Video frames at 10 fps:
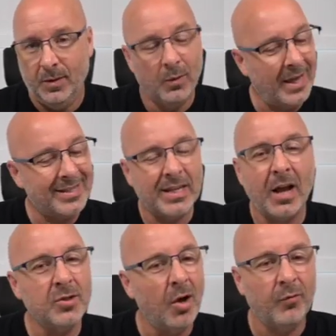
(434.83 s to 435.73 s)
Well, that
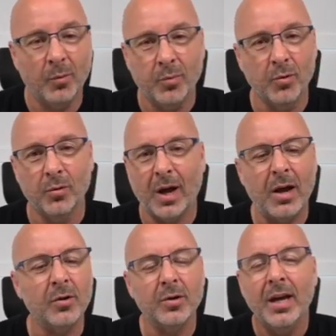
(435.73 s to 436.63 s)
sounds awful
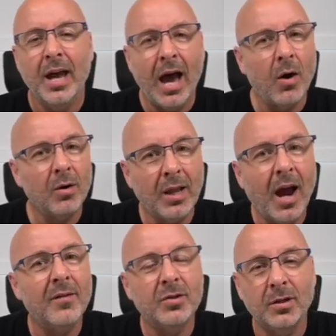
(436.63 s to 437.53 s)
brutal. How are
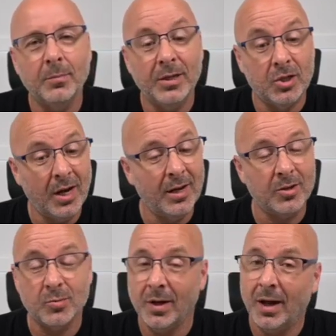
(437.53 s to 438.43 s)
lives going to be
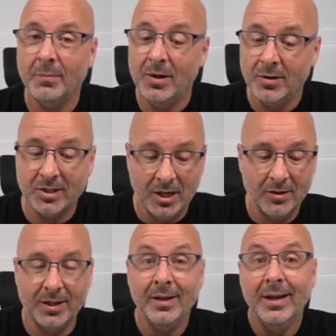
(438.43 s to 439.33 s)
changed? Well, I'm here to
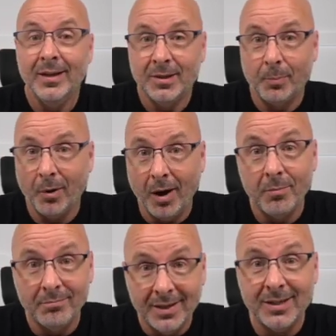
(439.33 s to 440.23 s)
tell you, the
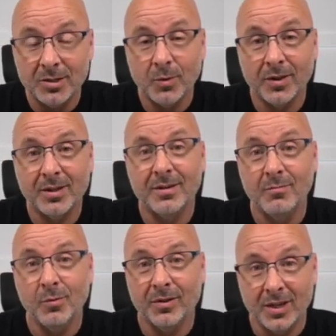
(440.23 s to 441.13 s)
problem is with
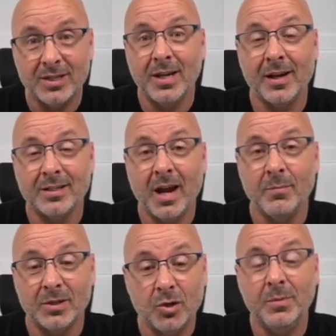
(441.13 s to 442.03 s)
this day and
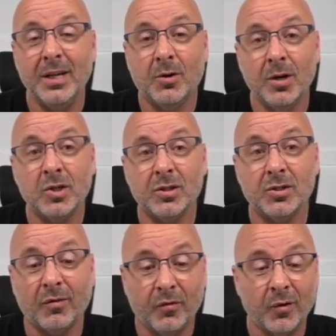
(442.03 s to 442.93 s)
time is too many
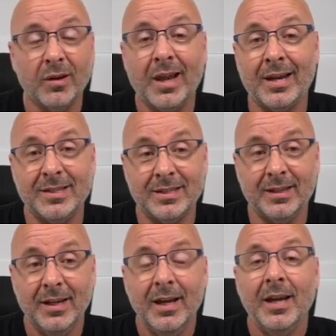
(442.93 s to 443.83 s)
Christians are
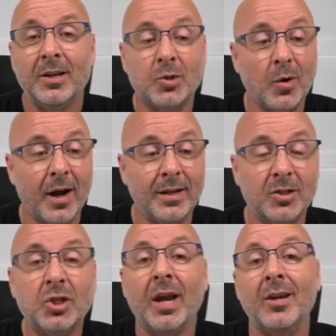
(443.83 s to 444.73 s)
fertilizing and trying to
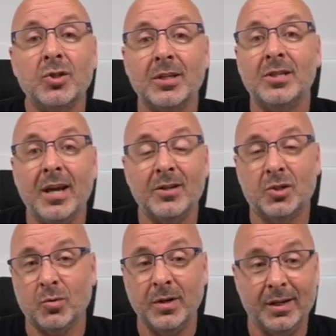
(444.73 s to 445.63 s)
change a dead
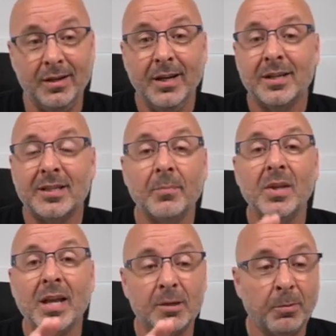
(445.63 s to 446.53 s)
tree,
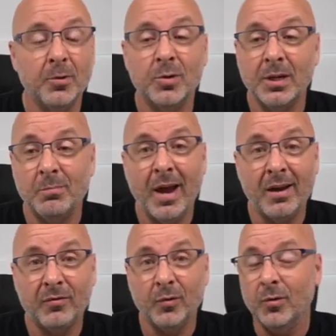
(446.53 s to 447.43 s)
something that's producing
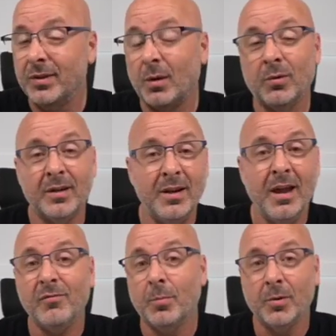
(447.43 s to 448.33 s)
bad fruit that will
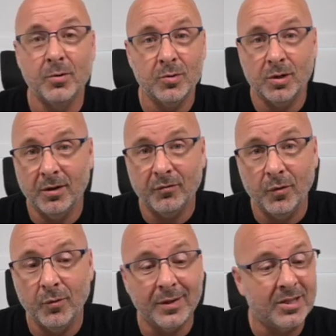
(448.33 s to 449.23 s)
never produce good
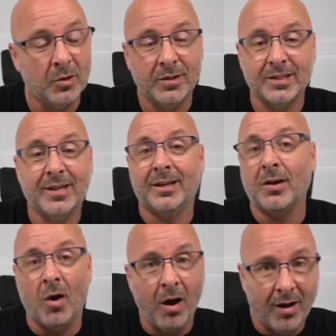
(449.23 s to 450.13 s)
fruit until it's
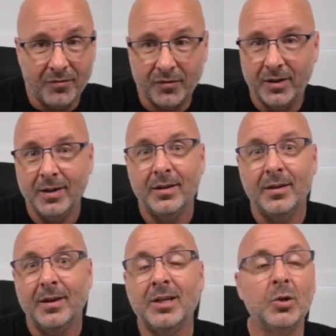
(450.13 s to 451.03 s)
cut off,
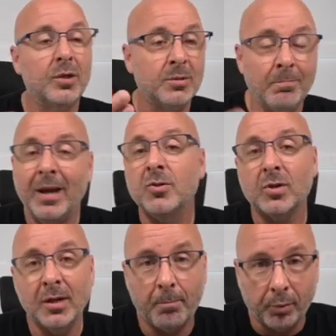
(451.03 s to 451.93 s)
until it's
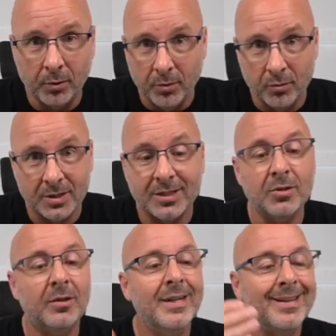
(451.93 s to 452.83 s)
majorly pruned,
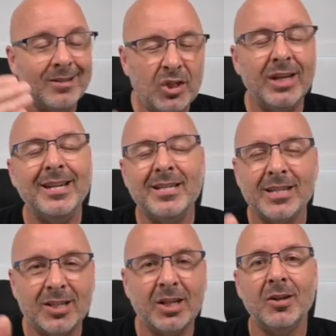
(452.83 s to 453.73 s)
until
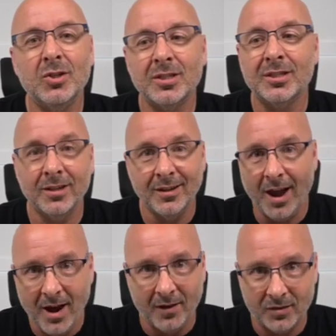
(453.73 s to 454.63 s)
Jesus touches their
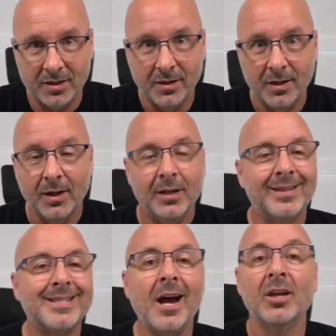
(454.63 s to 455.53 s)
lives.
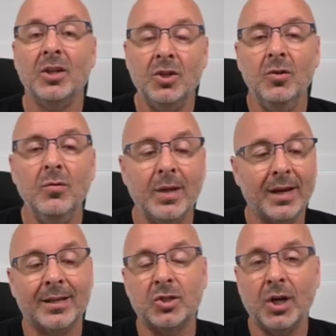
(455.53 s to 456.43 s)
It's not you
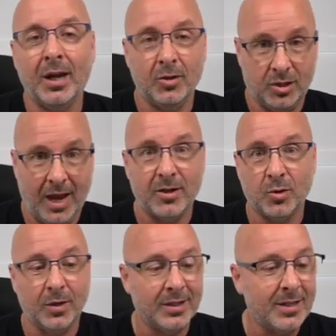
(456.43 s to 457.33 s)
that can change that
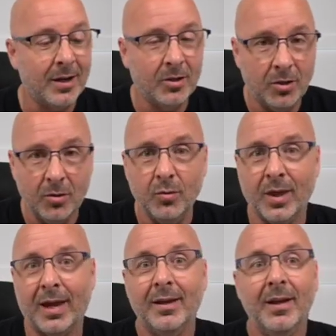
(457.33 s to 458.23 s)
tree. It's not you
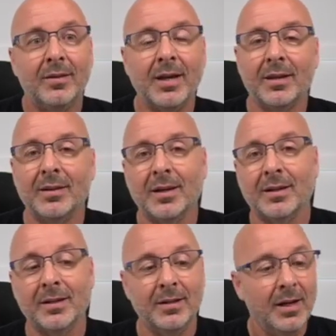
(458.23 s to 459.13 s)
that
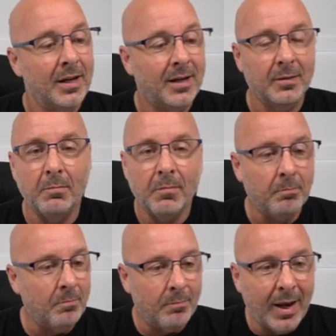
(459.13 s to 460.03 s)
can
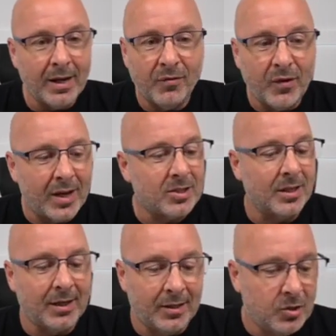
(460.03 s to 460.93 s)
manifest
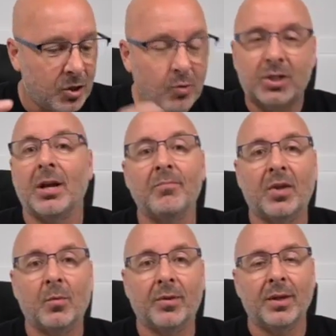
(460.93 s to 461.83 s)
and do
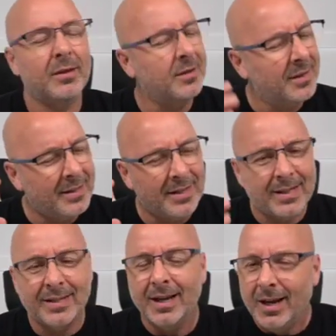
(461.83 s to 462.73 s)
something with it.